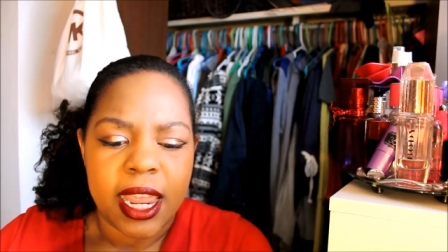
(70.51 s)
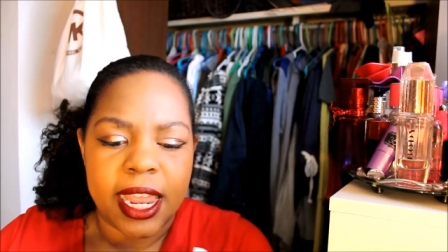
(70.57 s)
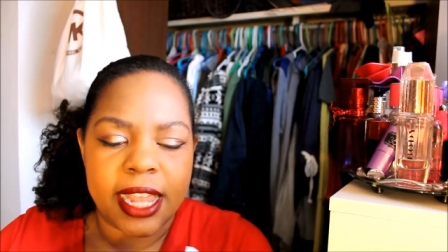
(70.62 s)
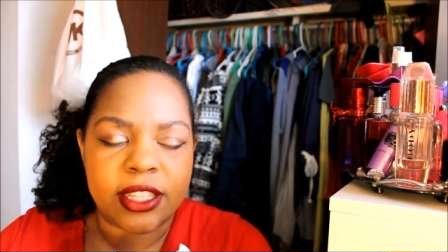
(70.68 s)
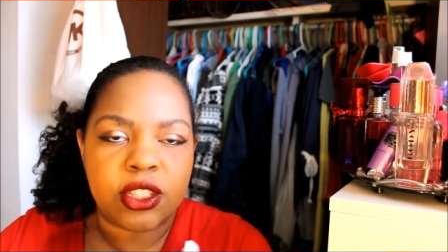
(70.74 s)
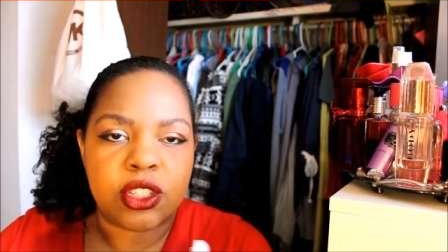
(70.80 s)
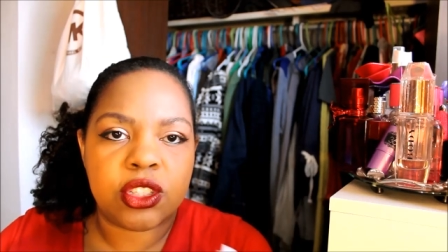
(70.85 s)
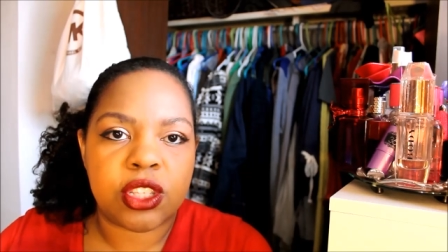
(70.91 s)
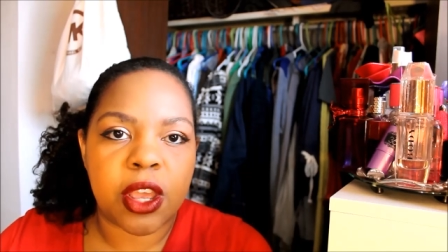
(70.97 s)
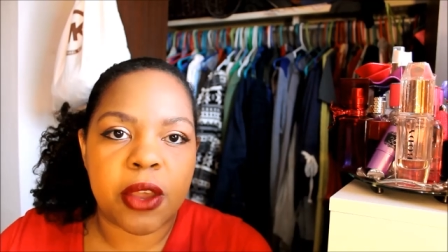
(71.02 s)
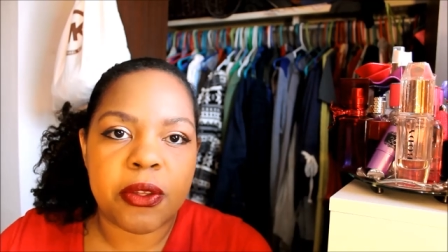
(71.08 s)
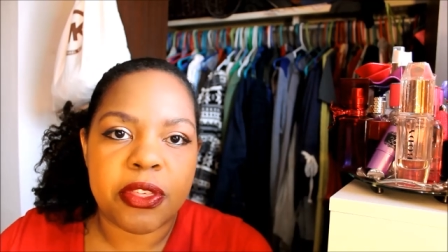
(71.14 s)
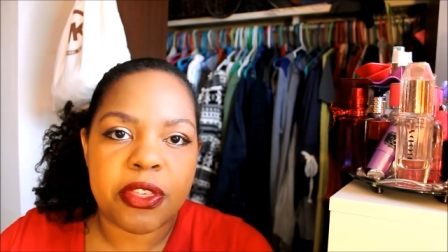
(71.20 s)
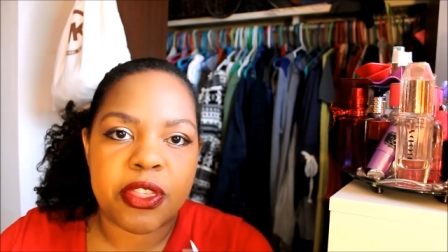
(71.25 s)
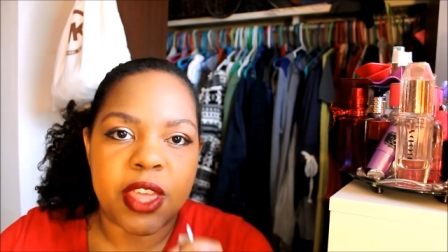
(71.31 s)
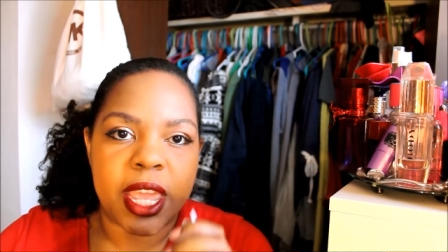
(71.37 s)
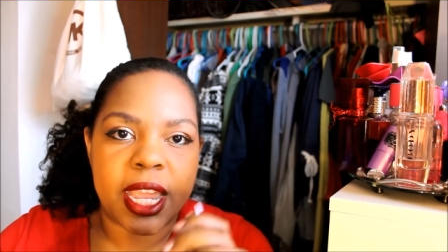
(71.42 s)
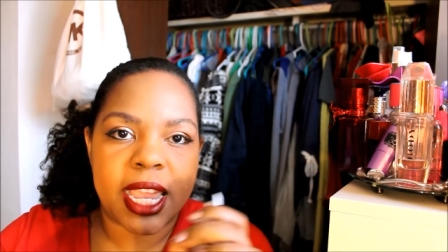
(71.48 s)
it's so
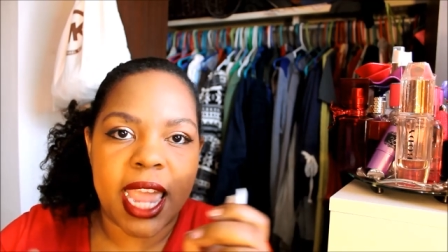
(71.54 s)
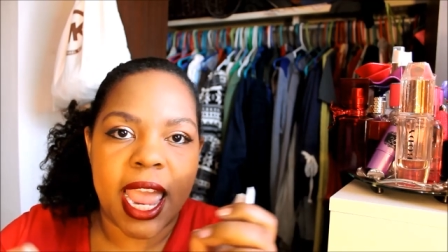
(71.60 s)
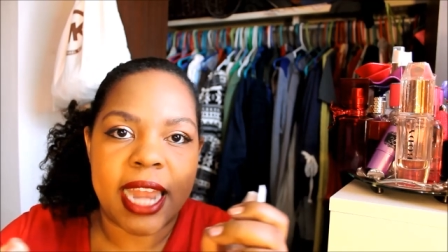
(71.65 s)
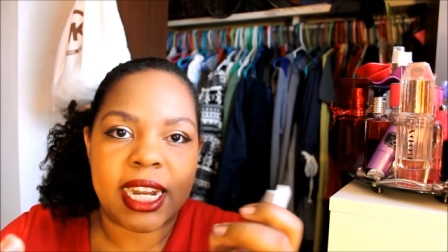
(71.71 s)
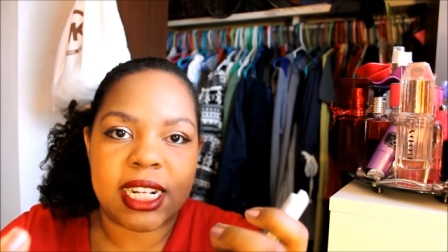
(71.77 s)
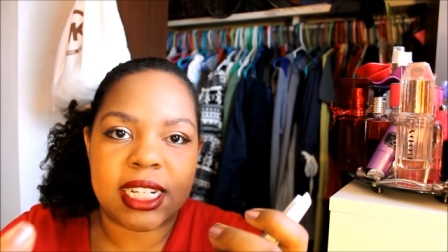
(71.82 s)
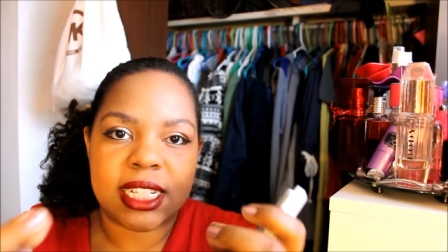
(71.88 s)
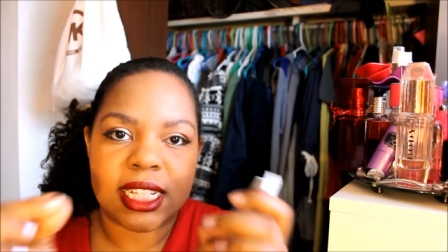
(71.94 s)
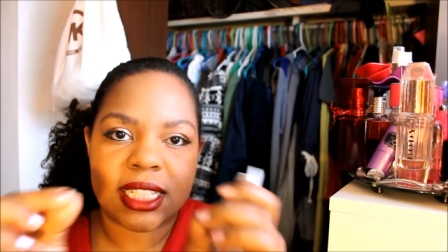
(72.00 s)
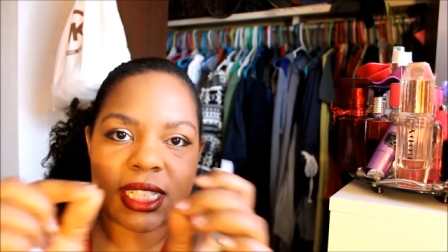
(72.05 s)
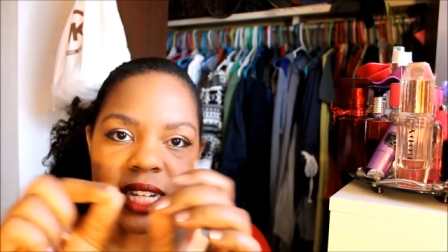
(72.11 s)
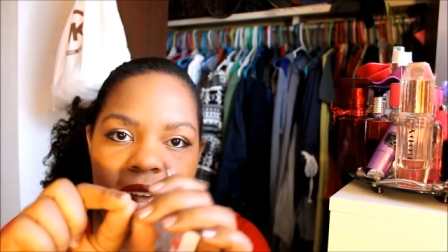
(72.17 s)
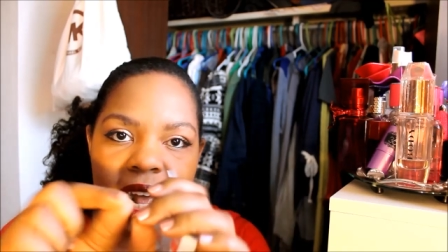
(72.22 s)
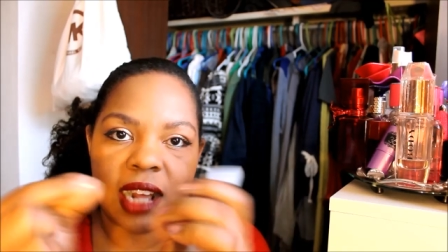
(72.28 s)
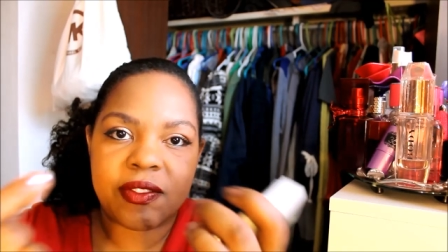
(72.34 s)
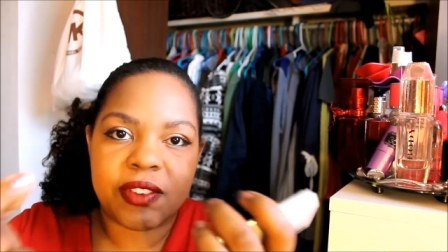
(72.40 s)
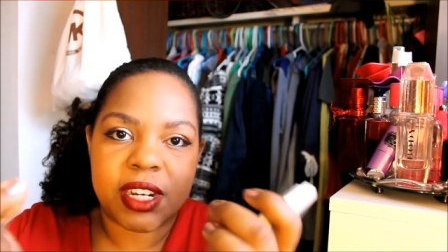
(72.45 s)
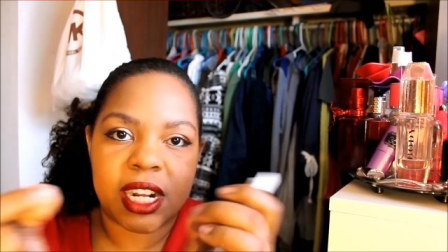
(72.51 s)
thick and it doesn't
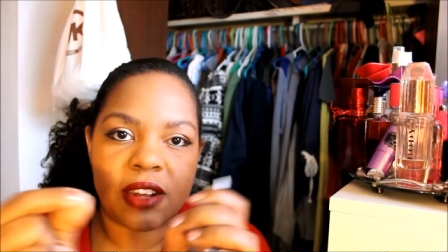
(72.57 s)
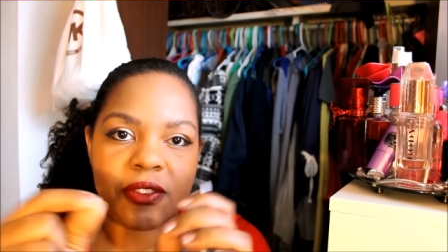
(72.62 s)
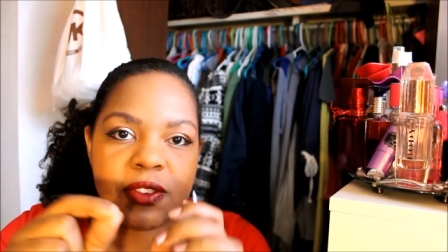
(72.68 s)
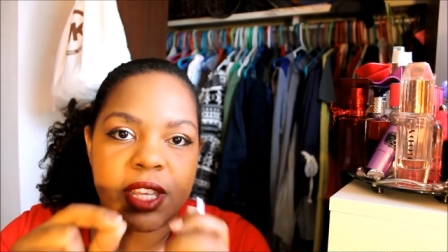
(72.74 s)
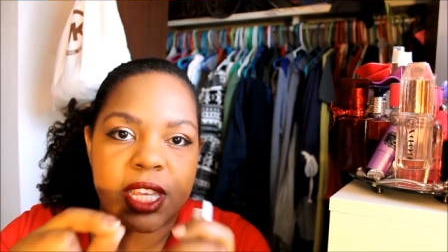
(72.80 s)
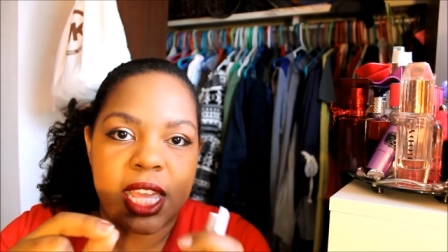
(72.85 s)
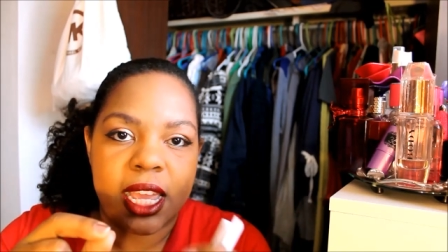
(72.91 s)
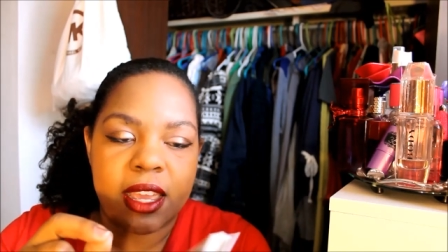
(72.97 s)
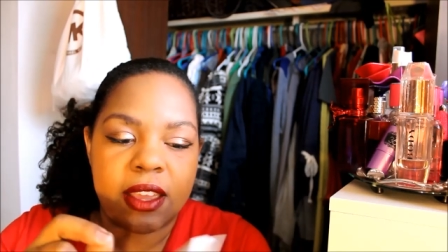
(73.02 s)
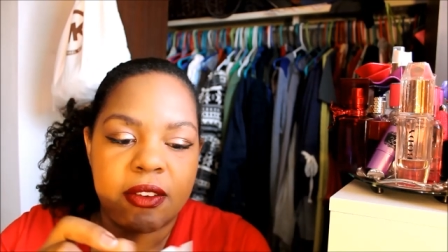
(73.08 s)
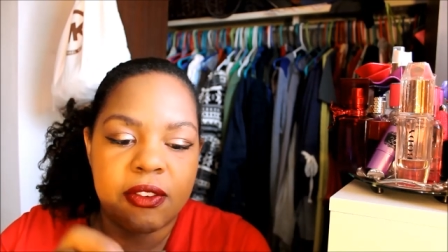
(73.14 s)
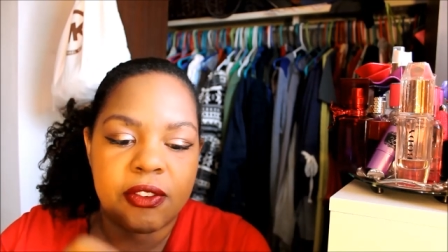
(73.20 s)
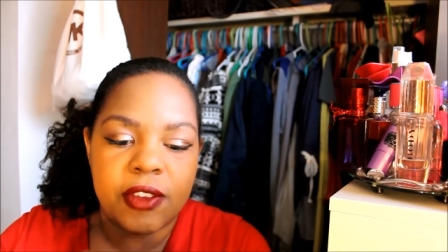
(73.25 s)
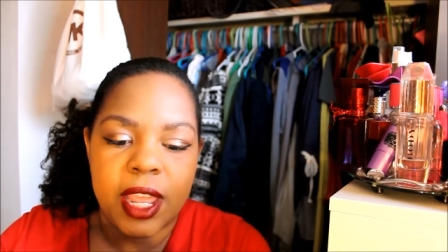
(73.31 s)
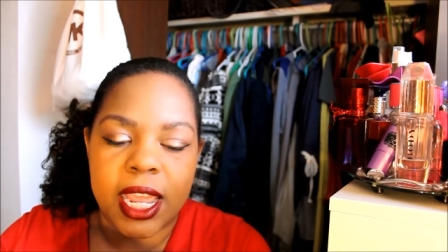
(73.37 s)
have enough give.